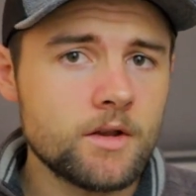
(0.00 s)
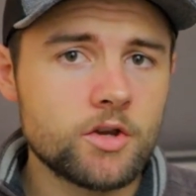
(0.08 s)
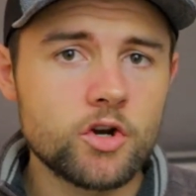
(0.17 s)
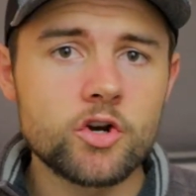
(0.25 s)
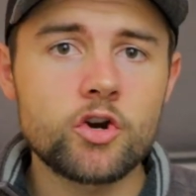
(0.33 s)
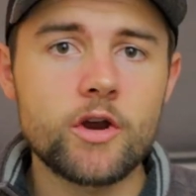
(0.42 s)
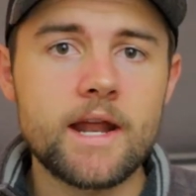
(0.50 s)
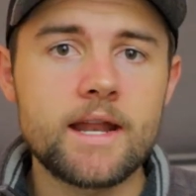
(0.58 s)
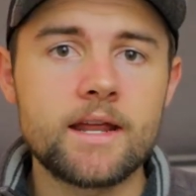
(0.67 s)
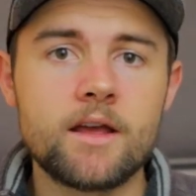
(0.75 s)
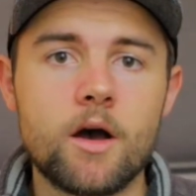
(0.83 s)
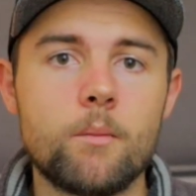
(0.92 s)
you're
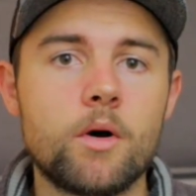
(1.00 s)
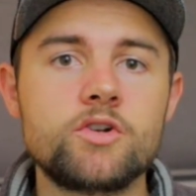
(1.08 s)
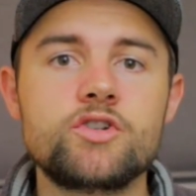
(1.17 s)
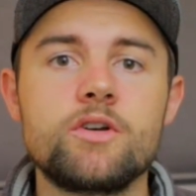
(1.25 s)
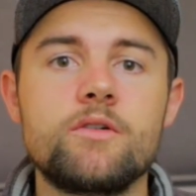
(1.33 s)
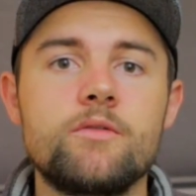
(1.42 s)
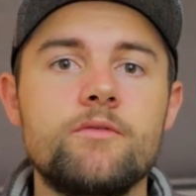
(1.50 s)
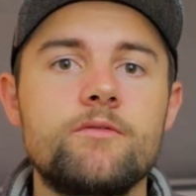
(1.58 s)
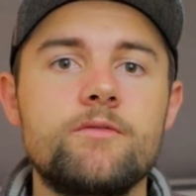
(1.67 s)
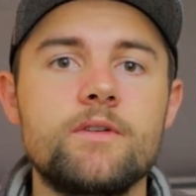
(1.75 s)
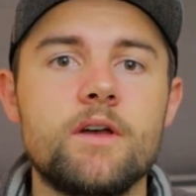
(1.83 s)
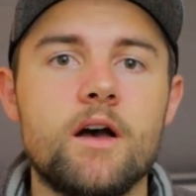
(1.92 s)
creating a bunch of
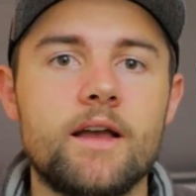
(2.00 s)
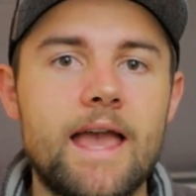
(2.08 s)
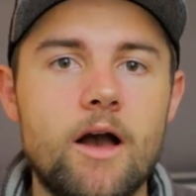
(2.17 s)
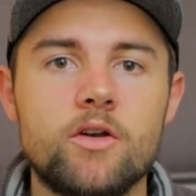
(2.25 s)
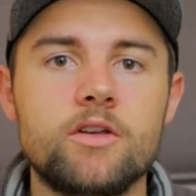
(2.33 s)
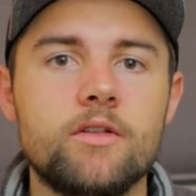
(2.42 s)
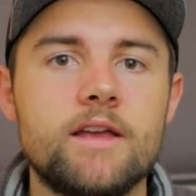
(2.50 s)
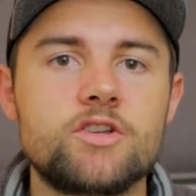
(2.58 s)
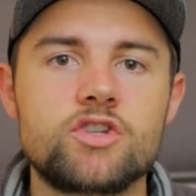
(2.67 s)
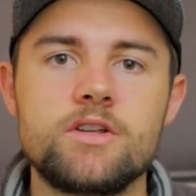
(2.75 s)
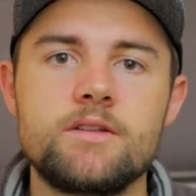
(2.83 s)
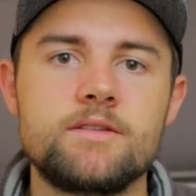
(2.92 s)

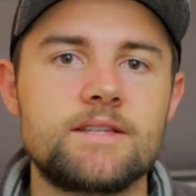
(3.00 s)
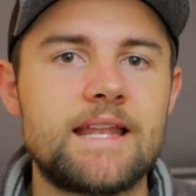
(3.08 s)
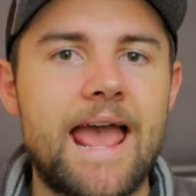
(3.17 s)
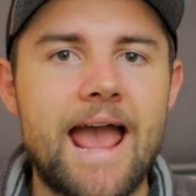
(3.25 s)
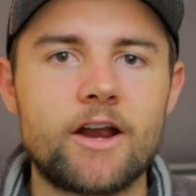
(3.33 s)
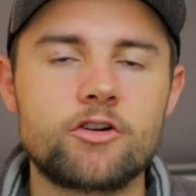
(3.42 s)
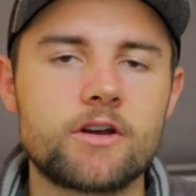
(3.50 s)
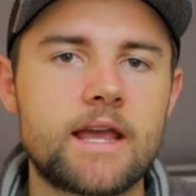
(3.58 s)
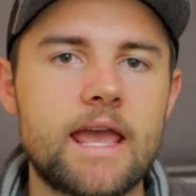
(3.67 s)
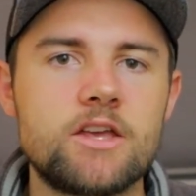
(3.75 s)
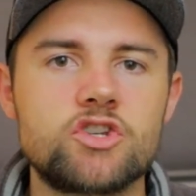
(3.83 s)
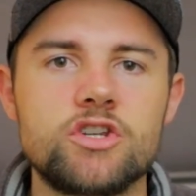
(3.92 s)
calculations and
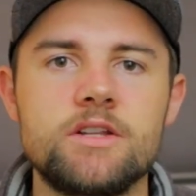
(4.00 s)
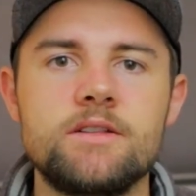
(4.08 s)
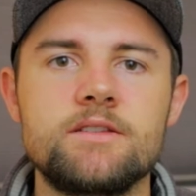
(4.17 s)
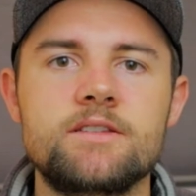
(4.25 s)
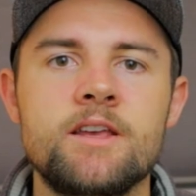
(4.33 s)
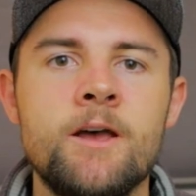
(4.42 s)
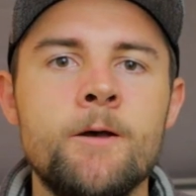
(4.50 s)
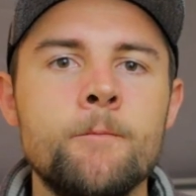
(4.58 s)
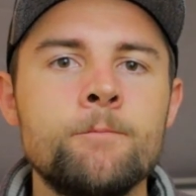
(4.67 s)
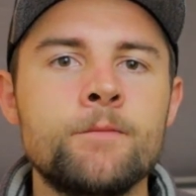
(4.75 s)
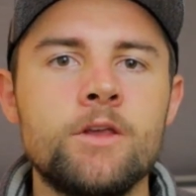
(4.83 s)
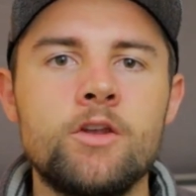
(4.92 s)
aggregations,
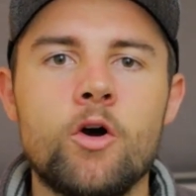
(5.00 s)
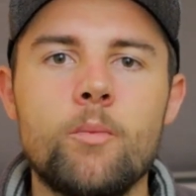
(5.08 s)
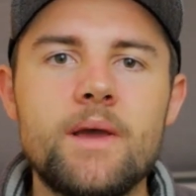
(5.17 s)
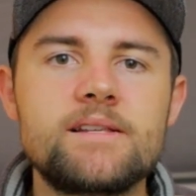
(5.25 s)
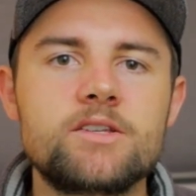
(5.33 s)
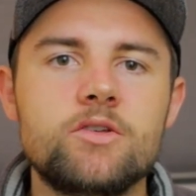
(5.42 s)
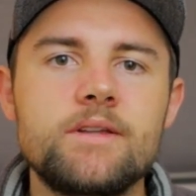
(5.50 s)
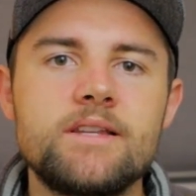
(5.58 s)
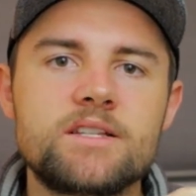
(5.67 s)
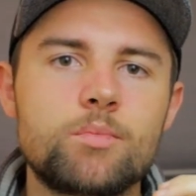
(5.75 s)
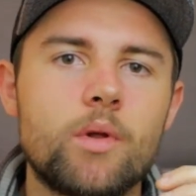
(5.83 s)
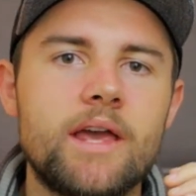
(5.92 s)
basically
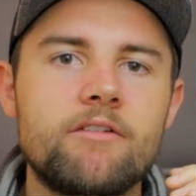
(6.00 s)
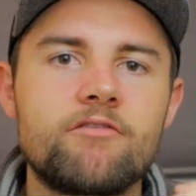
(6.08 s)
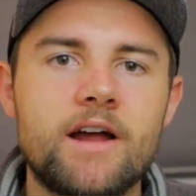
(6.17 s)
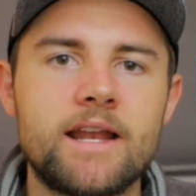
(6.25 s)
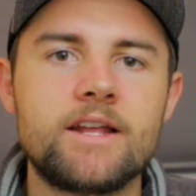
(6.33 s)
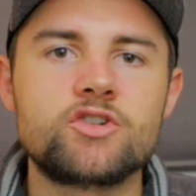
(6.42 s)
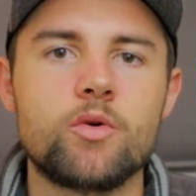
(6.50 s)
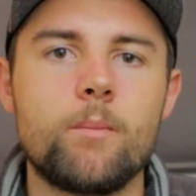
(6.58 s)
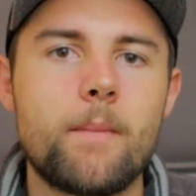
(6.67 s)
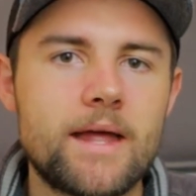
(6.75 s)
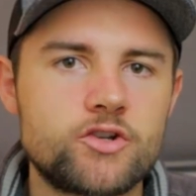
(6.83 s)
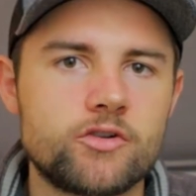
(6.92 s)
displaying financial
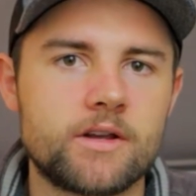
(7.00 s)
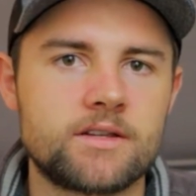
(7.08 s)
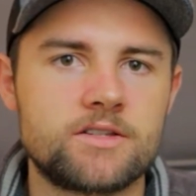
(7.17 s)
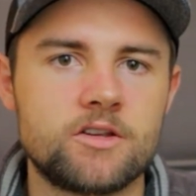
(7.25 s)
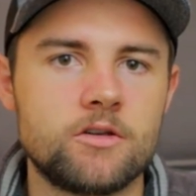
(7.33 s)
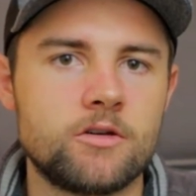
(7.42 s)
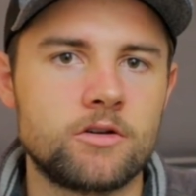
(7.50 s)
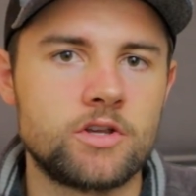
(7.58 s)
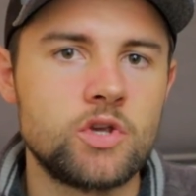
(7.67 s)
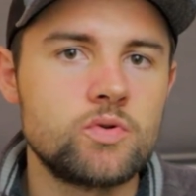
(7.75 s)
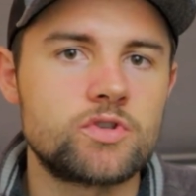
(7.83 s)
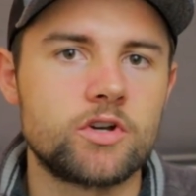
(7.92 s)
metrics to your
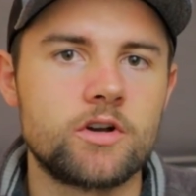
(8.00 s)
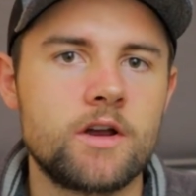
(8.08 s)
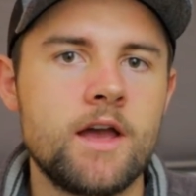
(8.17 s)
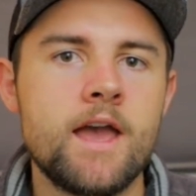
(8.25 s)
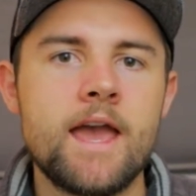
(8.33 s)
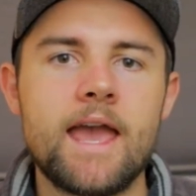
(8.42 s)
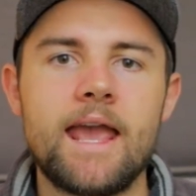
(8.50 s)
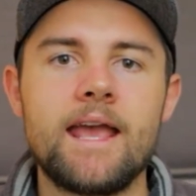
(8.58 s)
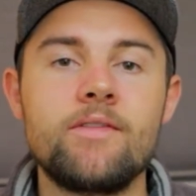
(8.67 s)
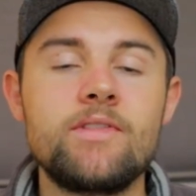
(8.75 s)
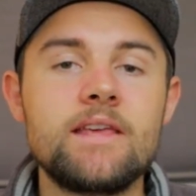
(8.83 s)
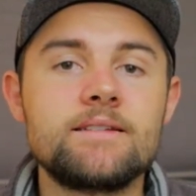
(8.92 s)
user,
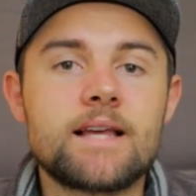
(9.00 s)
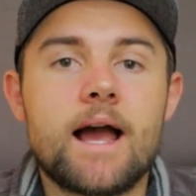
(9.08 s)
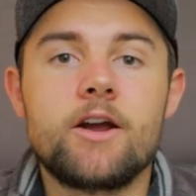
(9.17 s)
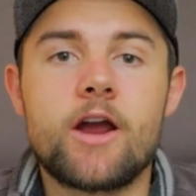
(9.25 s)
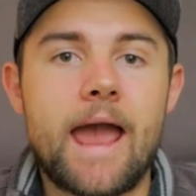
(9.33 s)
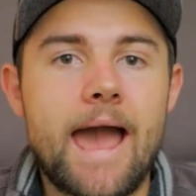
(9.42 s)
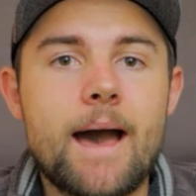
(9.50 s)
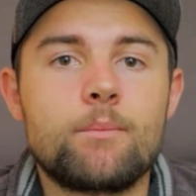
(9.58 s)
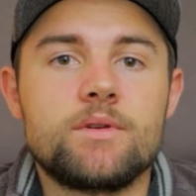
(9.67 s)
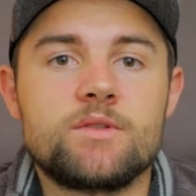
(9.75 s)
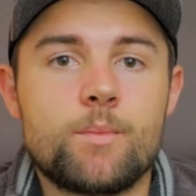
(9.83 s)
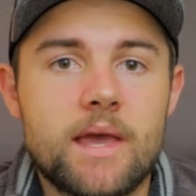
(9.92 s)
and the entire
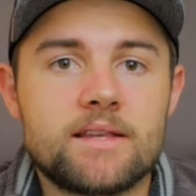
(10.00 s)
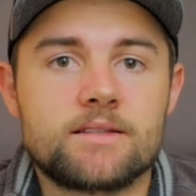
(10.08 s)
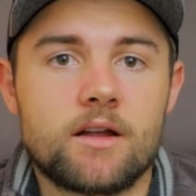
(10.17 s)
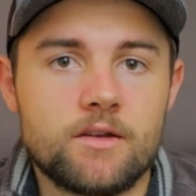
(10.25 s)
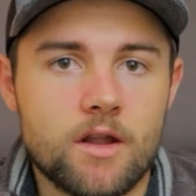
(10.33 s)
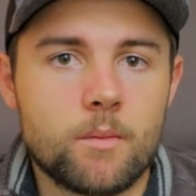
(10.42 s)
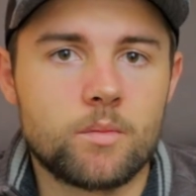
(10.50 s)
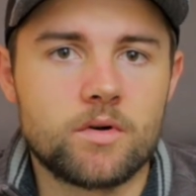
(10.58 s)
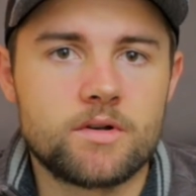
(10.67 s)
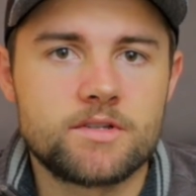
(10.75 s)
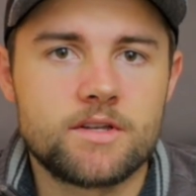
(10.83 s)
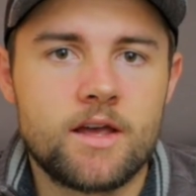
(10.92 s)
app is based on
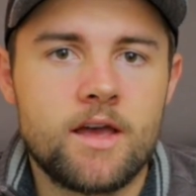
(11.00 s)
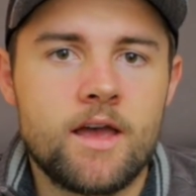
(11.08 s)
numbers.